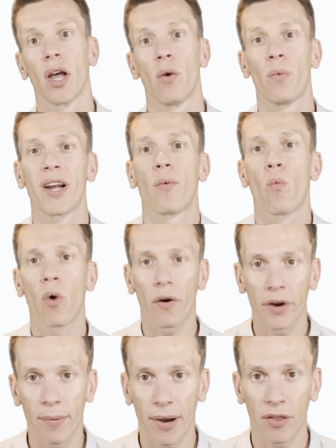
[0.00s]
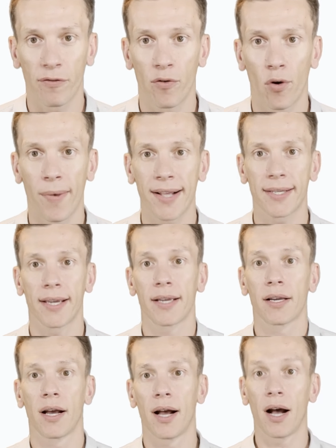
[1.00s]
We can worry about the formatting
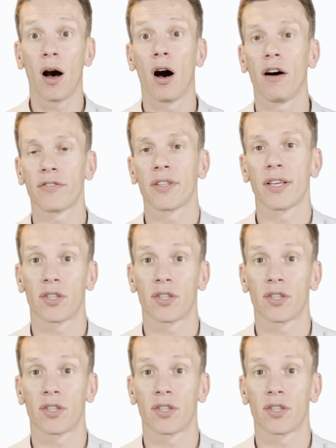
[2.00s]
after this.